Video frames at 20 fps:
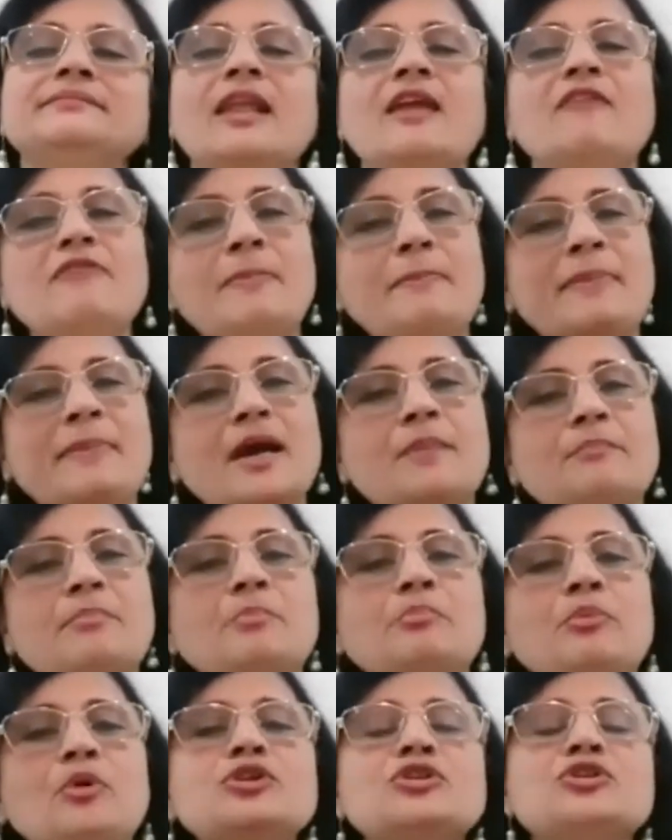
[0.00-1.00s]
we pick up a
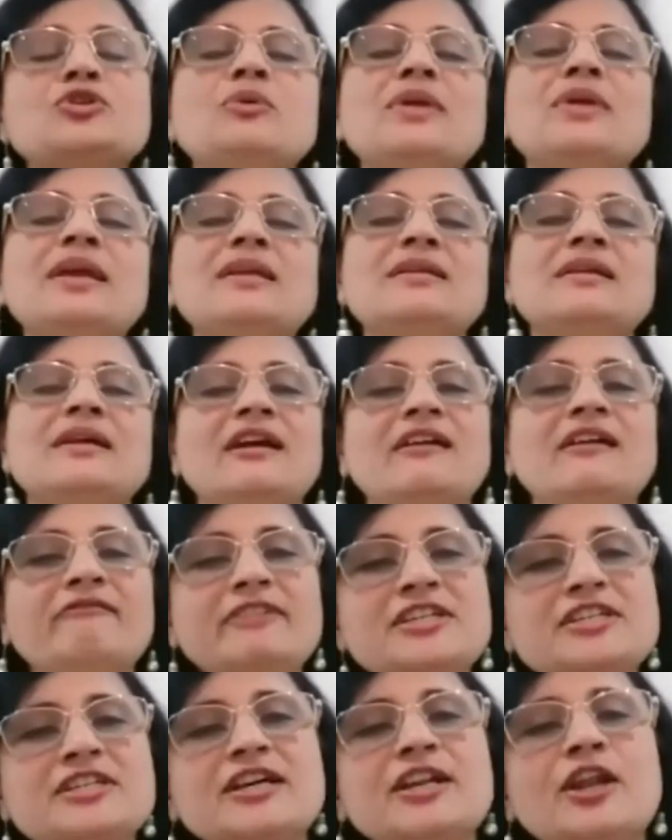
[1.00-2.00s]
book to read, we
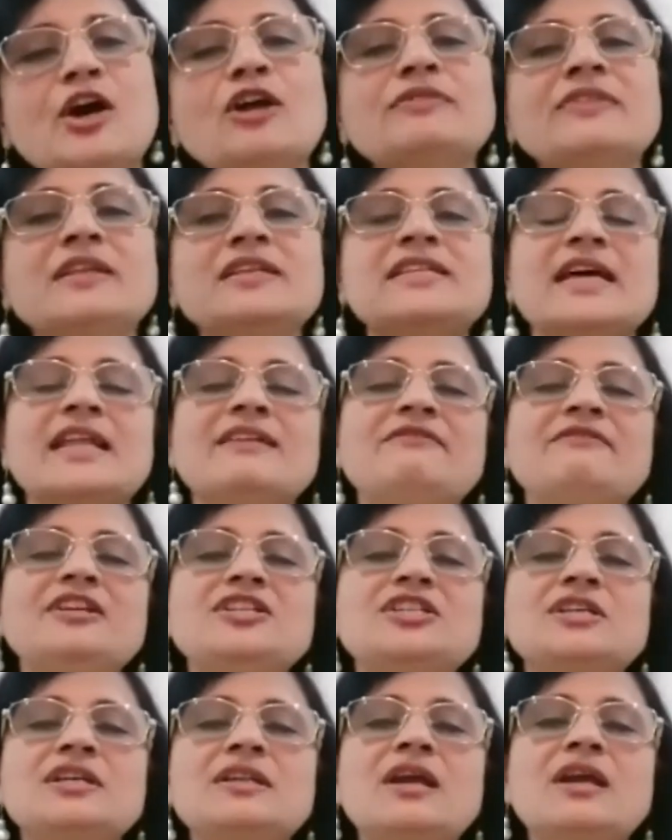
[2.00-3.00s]
turn on the
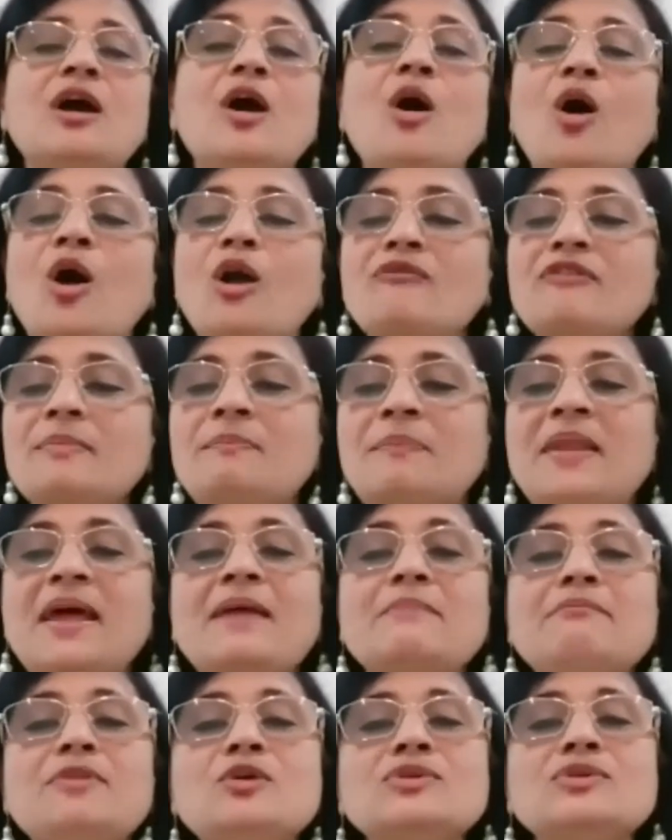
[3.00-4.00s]
television, or we play
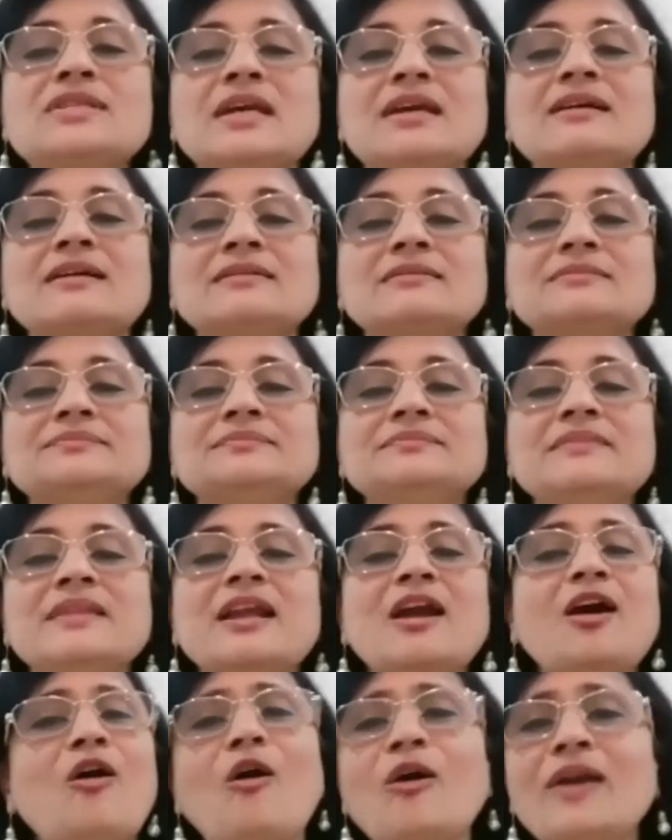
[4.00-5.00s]
music,
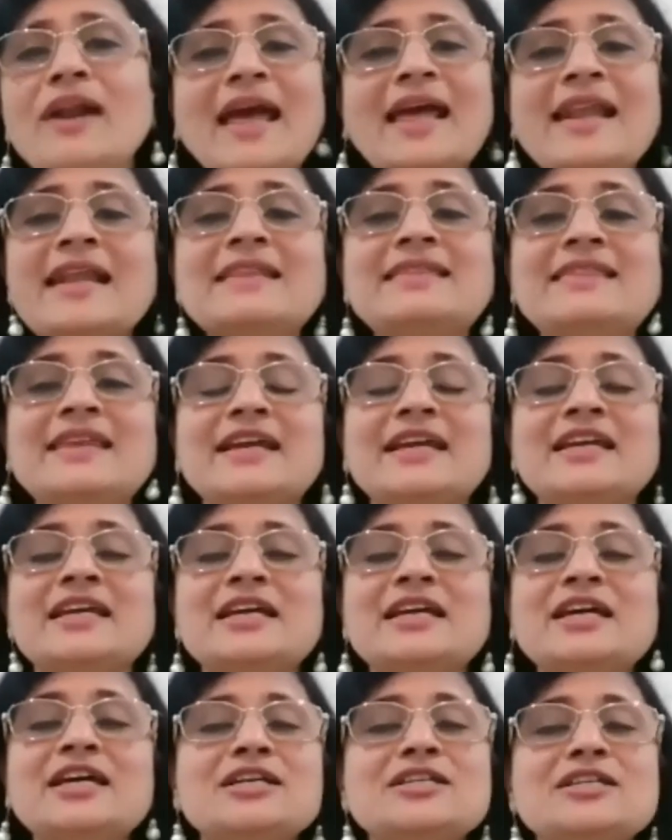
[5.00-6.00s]
or anything,
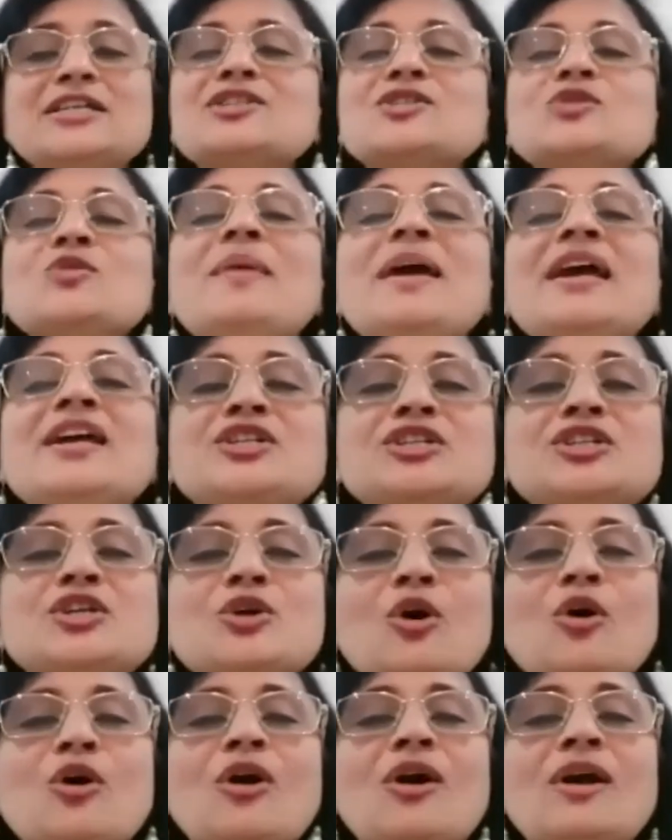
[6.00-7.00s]
just to make
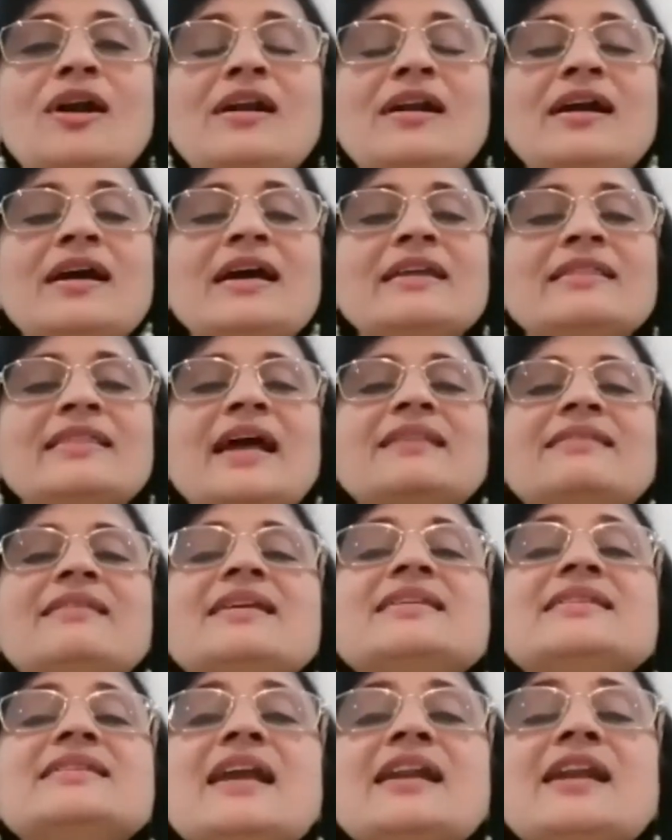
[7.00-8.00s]
sure that
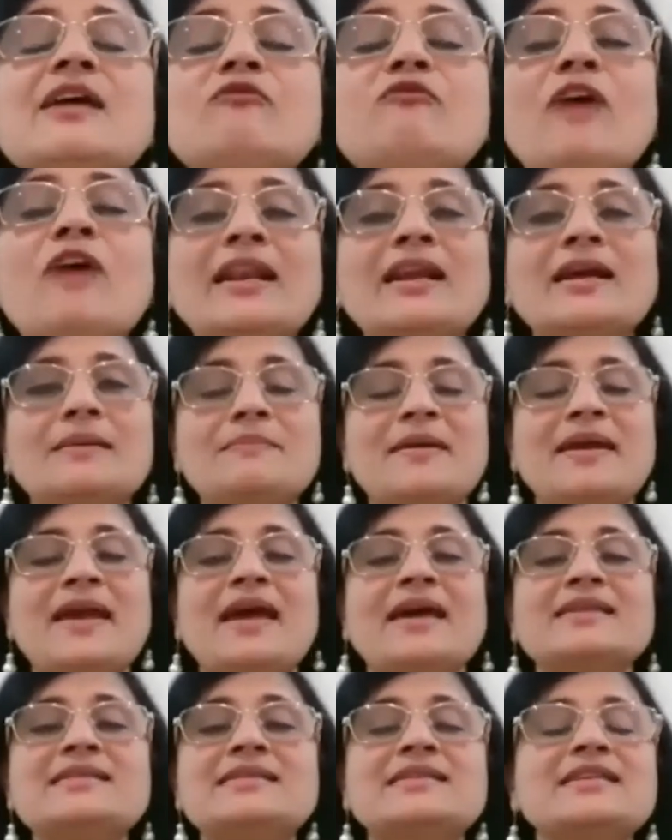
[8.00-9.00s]
these unwelcome
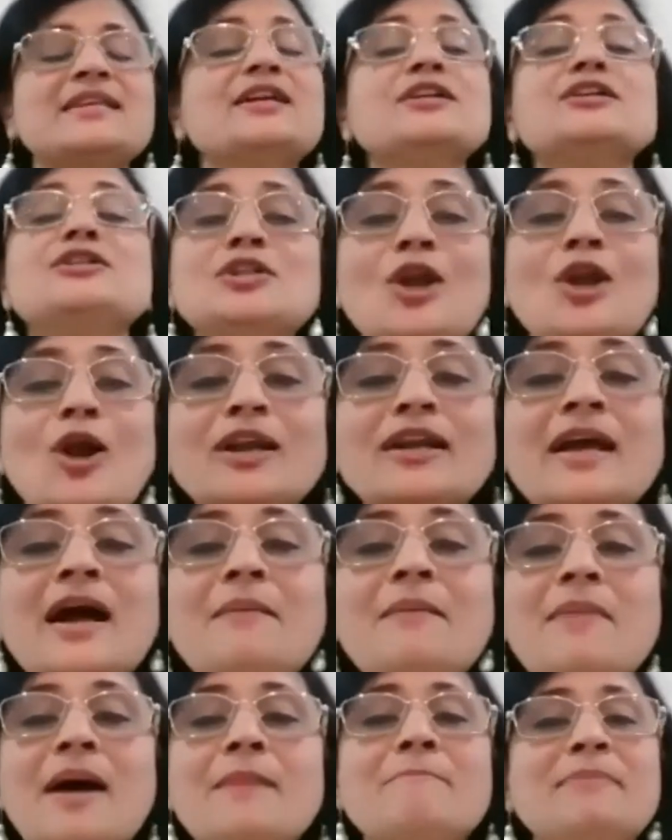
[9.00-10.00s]
guests do not
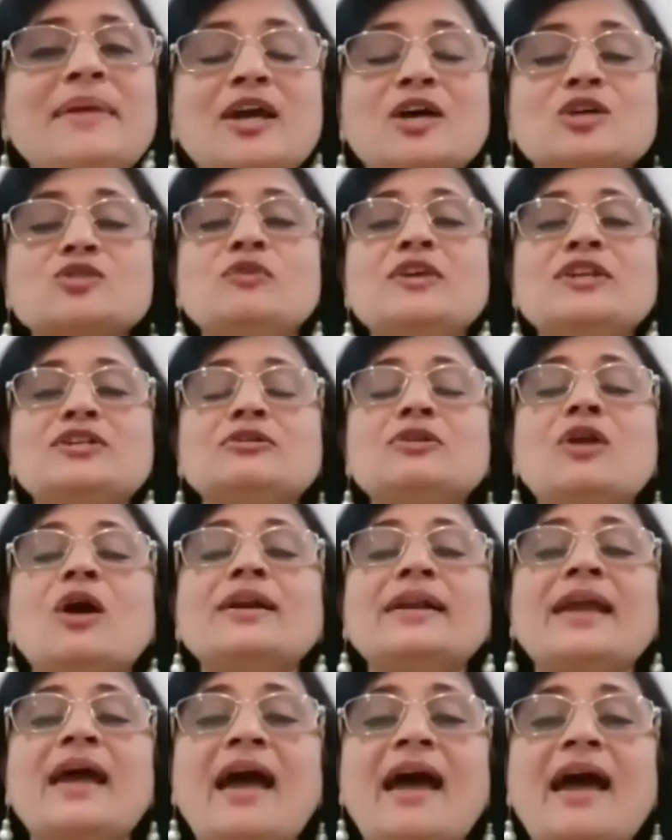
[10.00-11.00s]
come up, because we do
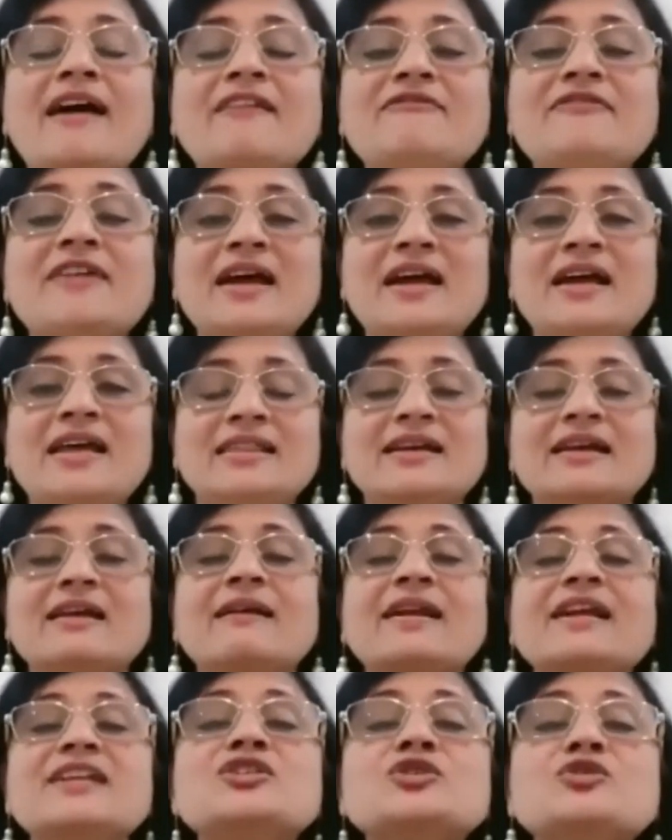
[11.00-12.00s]
not have the
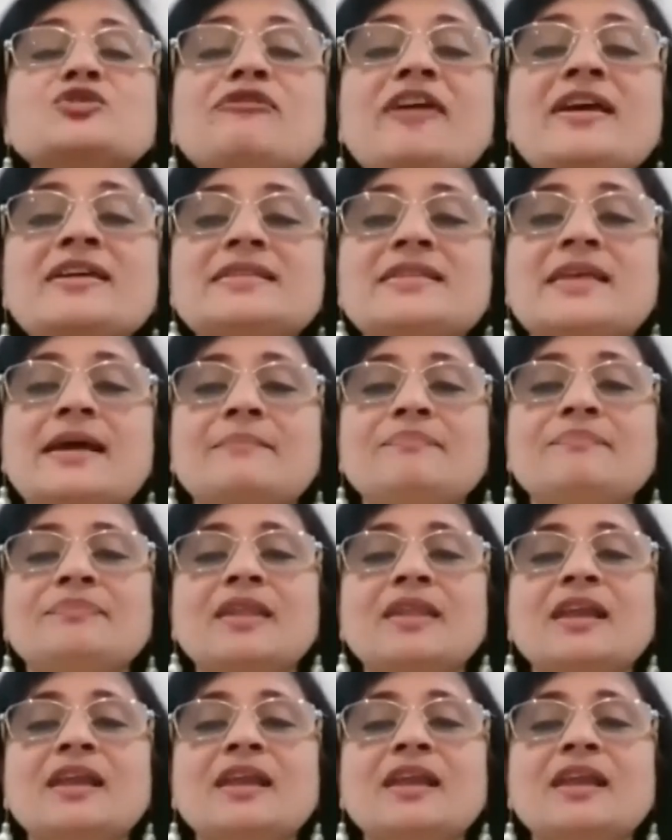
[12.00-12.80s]
courage to face them.